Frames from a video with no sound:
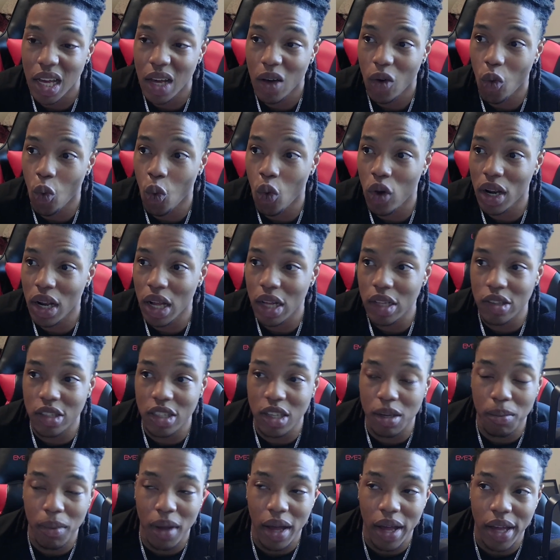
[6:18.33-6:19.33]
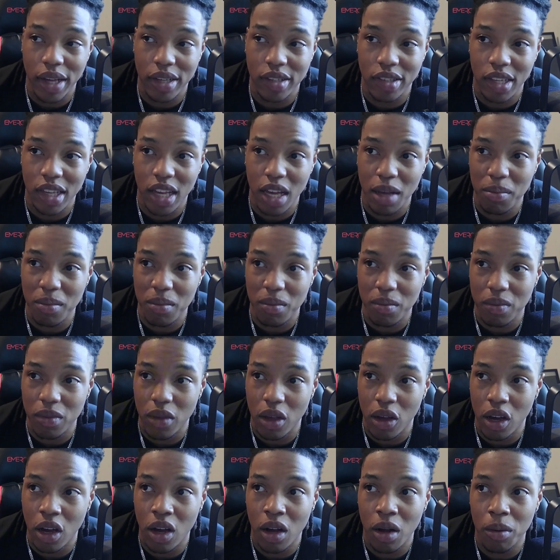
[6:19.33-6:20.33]
when i took my exam
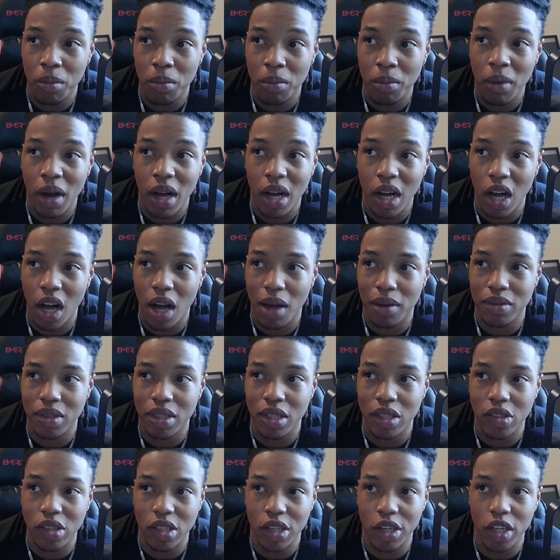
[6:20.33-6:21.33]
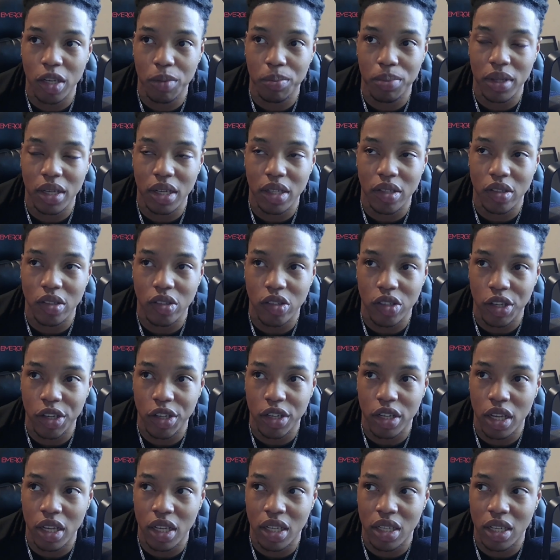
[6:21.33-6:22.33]
um my comp security plus and
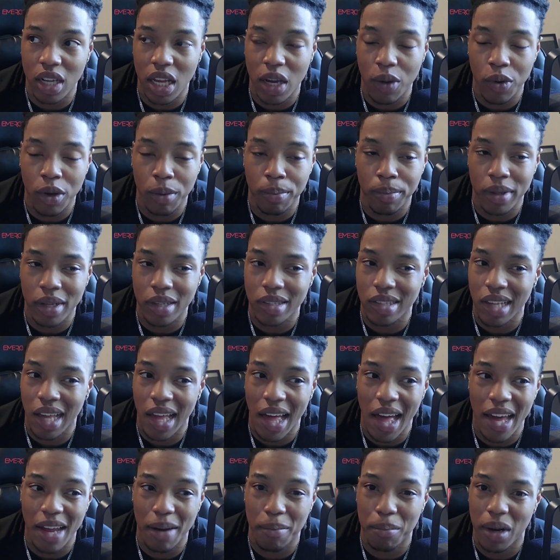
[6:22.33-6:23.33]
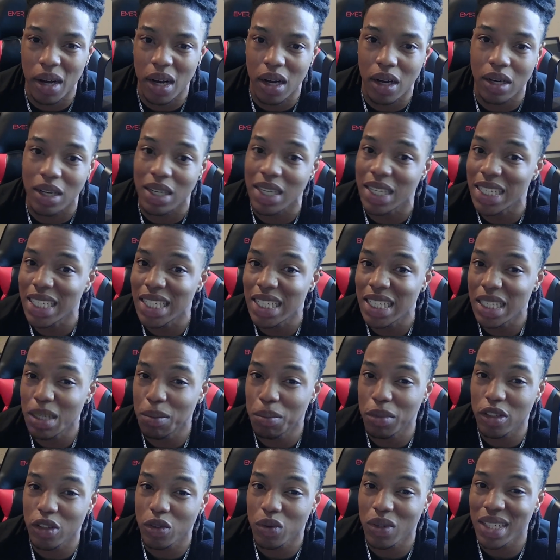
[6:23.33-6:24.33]
security and network plus i had about
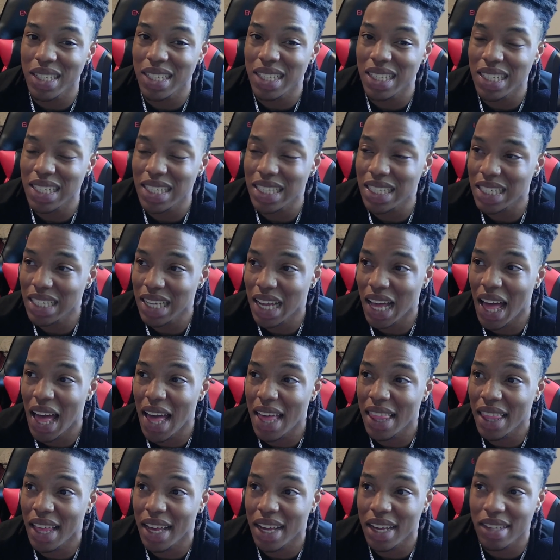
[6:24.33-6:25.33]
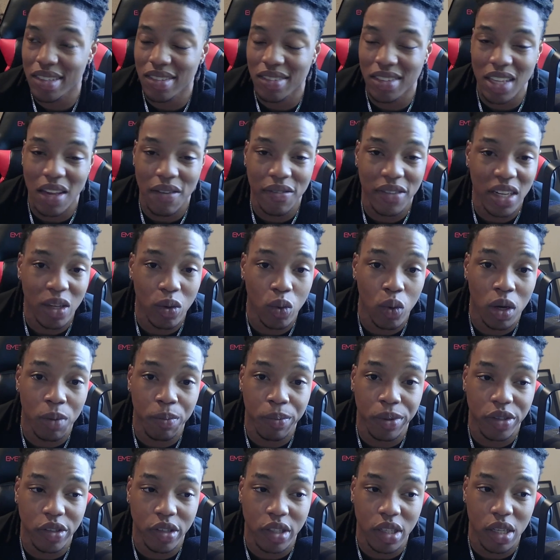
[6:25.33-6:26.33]
between I had like a
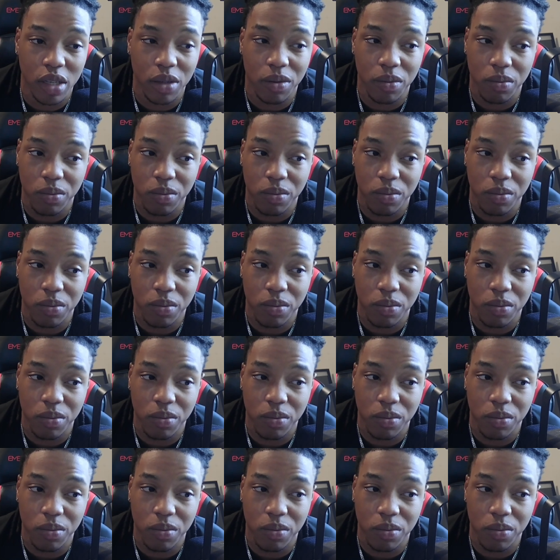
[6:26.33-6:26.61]
71%